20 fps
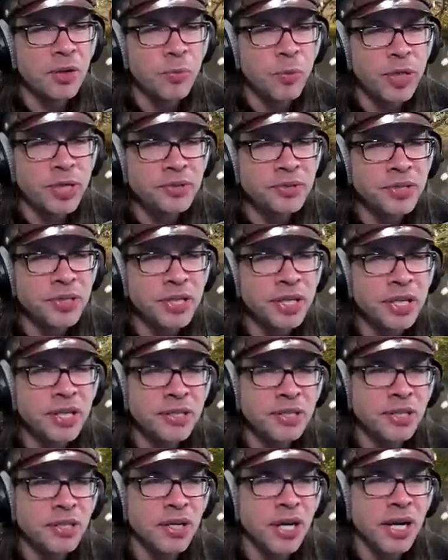winter,
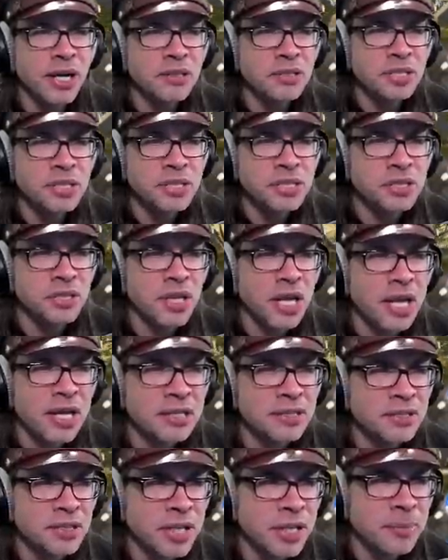your house is
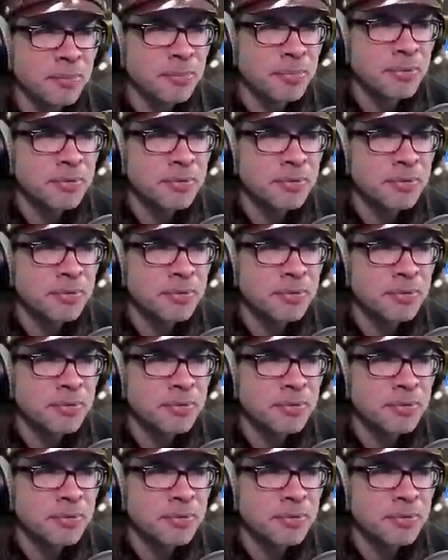locked up,